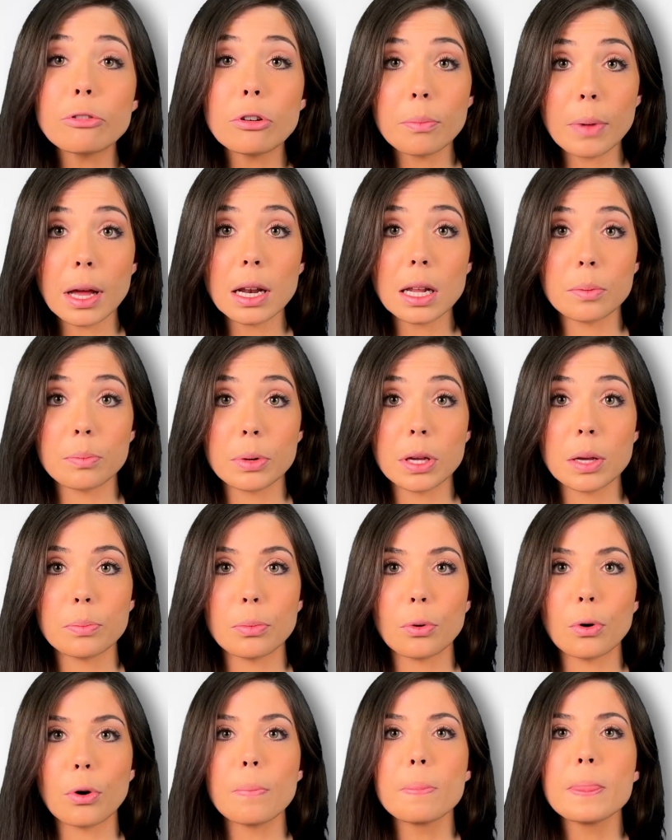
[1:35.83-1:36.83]
for many
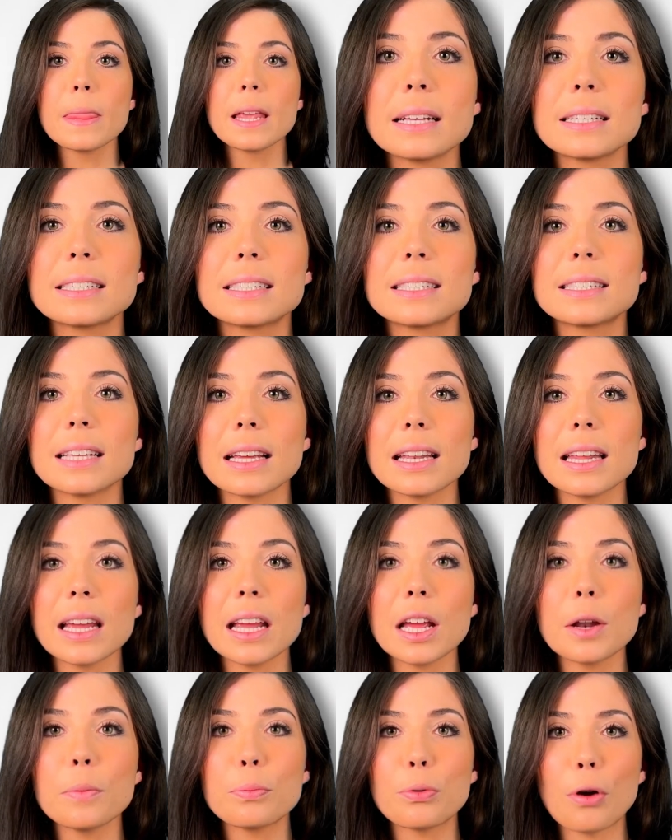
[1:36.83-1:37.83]
people,
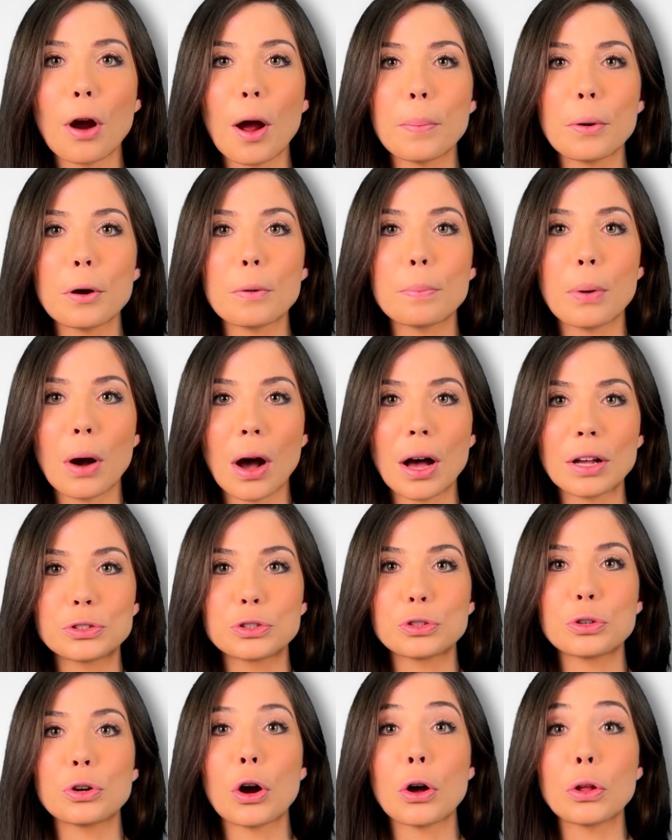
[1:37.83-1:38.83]
sitting in proper
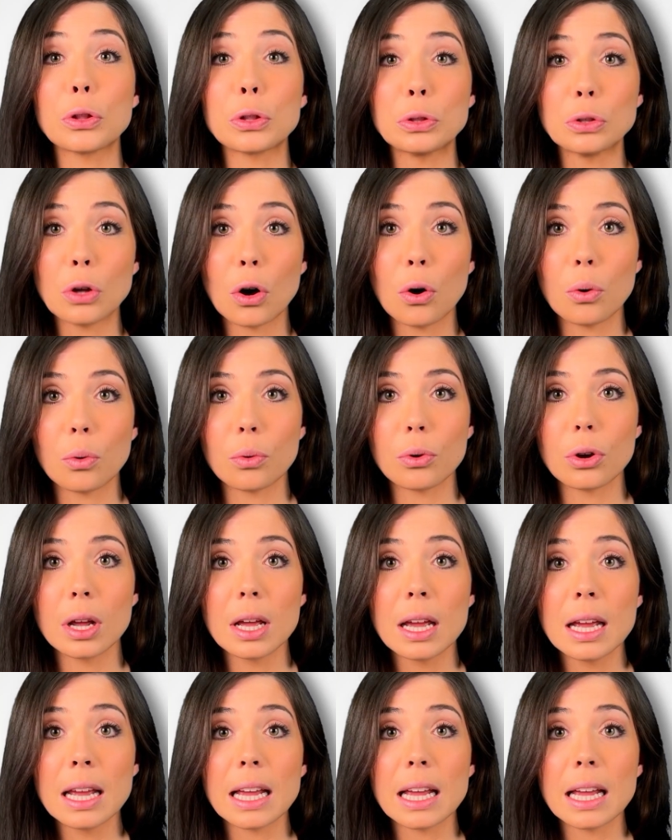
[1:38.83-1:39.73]
posture alone